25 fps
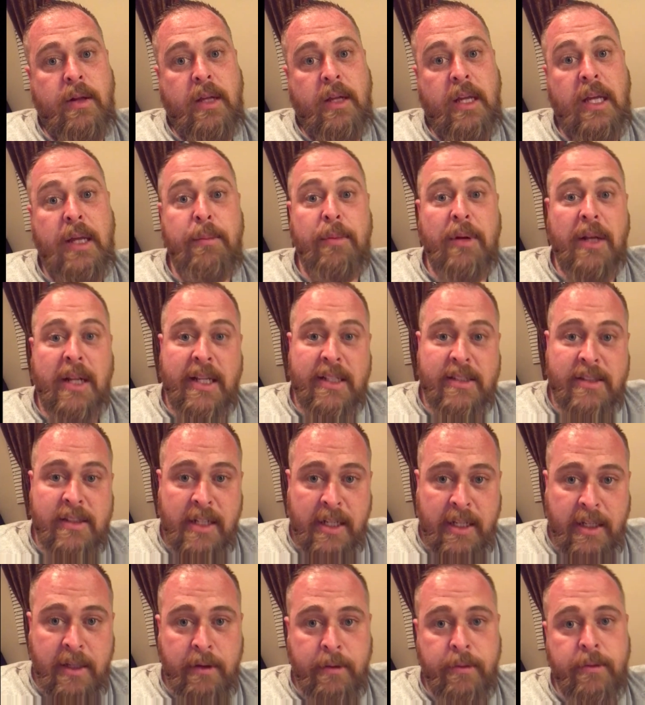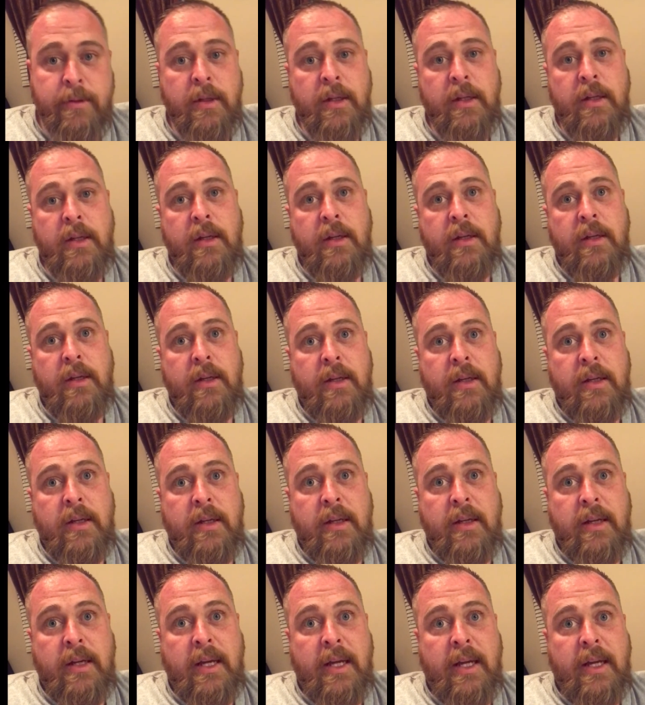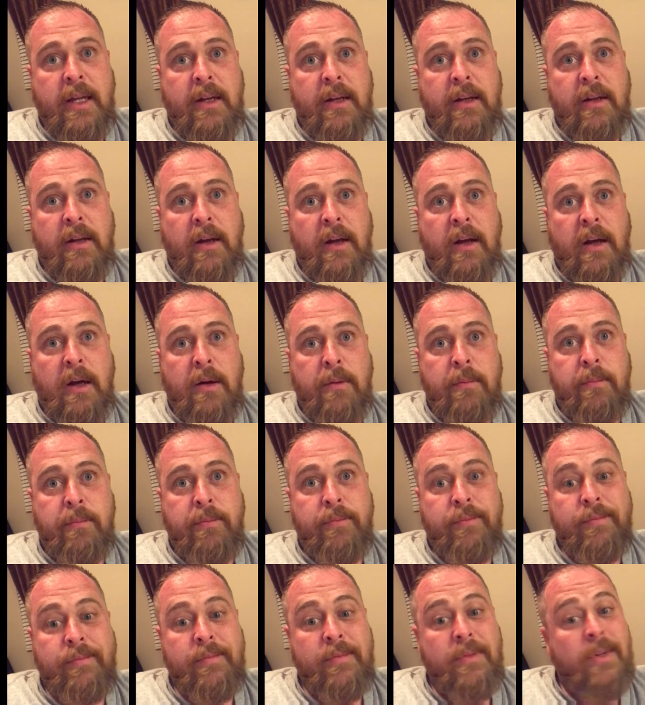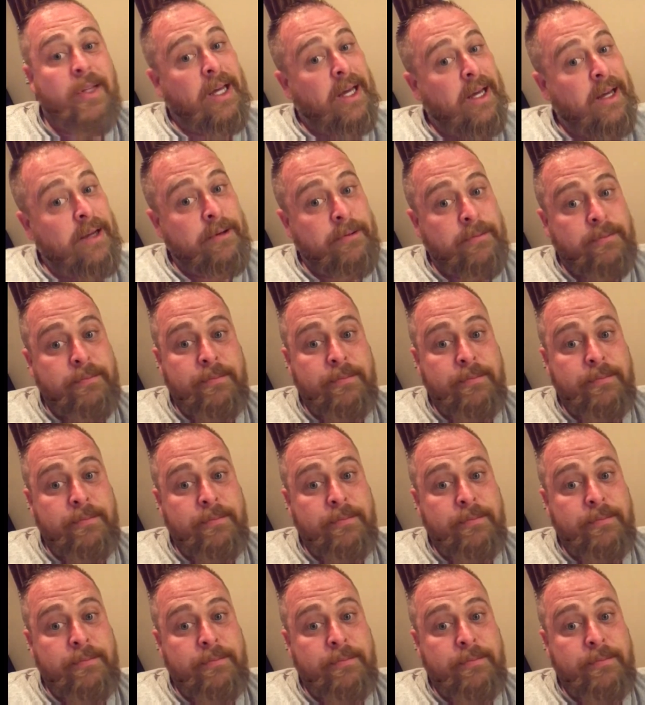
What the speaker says: Keep listening. And, yeah.